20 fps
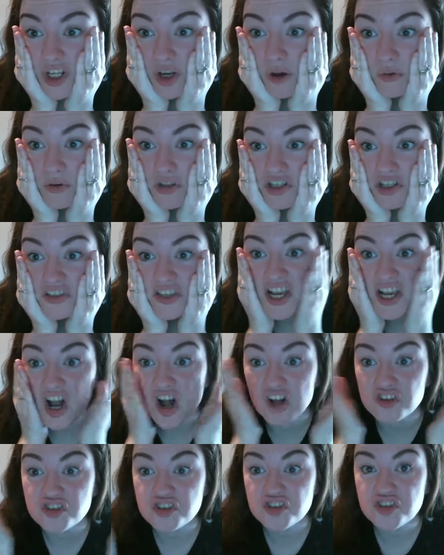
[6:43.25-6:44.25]
I was just like,
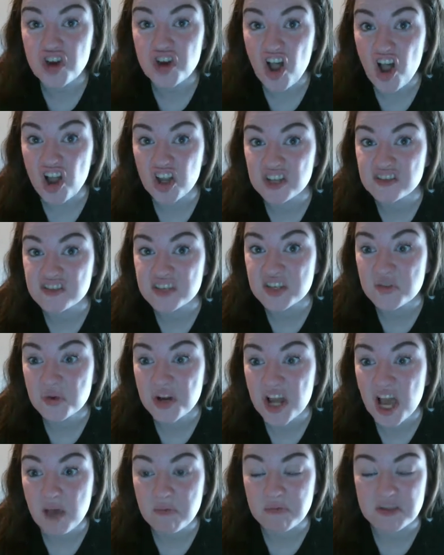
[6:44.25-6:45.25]
I'll just talk and see what
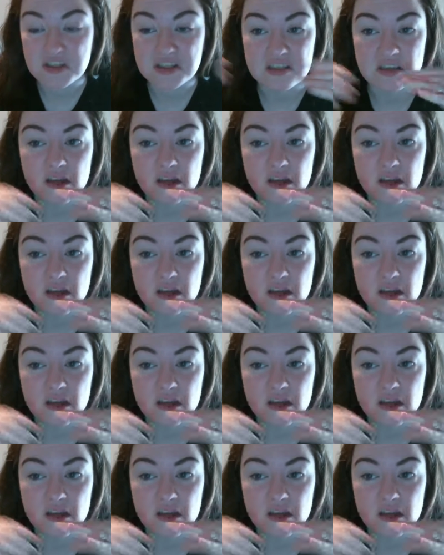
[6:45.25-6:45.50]
happens.